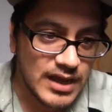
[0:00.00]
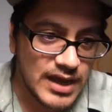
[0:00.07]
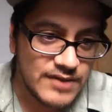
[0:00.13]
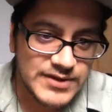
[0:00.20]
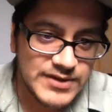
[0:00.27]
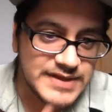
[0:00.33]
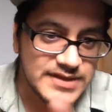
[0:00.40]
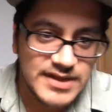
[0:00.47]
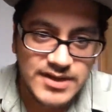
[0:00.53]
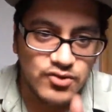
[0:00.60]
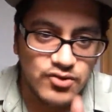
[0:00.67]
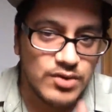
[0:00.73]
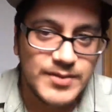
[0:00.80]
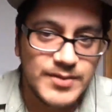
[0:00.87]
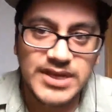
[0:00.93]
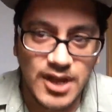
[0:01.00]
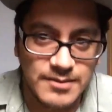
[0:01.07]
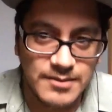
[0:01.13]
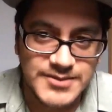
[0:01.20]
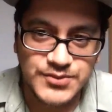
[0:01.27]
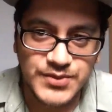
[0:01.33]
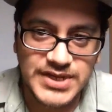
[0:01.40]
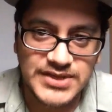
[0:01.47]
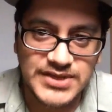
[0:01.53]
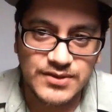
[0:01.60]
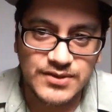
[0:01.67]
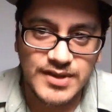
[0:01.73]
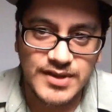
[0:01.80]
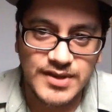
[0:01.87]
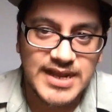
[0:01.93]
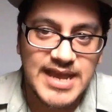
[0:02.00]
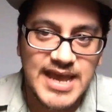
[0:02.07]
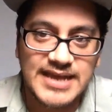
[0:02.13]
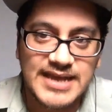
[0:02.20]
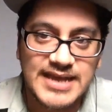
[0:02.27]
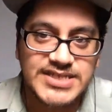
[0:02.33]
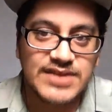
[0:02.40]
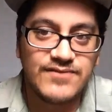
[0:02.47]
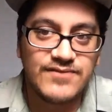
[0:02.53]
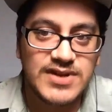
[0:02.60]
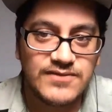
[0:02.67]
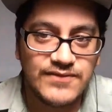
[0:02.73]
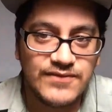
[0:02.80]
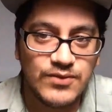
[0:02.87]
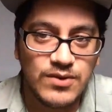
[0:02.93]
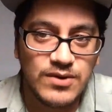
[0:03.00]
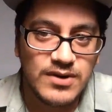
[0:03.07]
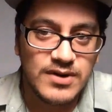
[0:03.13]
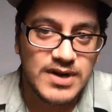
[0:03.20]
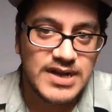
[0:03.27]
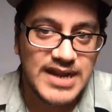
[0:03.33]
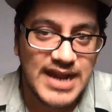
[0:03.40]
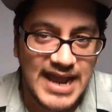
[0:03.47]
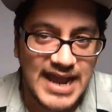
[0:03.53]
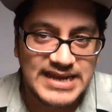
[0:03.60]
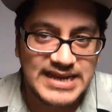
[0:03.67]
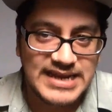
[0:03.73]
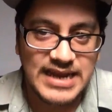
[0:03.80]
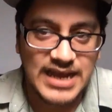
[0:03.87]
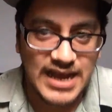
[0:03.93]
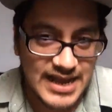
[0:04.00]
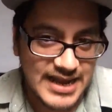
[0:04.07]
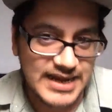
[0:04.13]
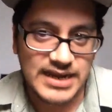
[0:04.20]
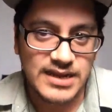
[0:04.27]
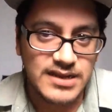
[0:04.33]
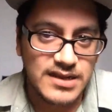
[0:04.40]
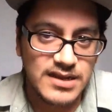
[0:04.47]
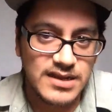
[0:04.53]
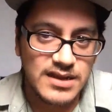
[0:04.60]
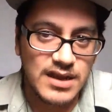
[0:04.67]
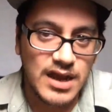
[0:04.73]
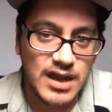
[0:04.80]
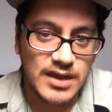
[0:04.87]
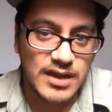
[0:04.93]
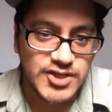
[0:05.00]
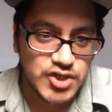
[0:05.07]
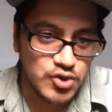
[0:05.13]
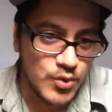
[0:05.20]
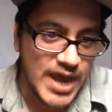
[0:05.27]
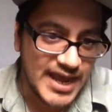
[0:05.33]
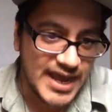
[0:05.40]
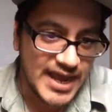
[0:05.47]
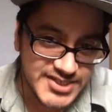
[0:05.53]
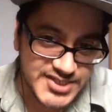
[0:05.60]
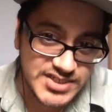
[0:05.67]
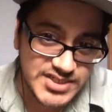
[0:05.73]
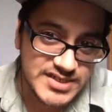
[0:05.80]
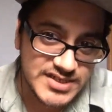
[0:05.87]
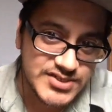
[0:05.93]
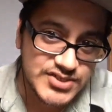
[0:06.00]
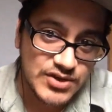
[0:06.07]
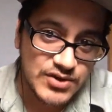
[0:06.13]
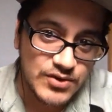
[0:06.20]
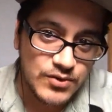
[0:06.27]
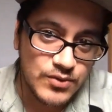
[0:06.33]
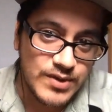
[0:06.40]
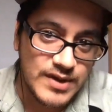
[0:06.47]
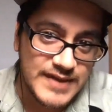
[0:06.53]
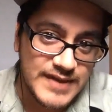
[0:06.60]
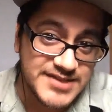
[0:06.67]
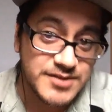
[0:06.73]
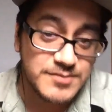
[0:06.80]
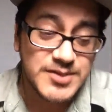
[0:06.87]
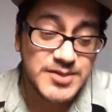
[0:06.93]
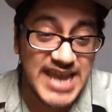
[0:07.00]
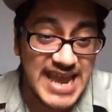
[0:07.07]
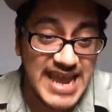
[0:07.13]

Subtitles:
everything that it normally comes with, you're looking at $74.99 US. So that's almost $8,000.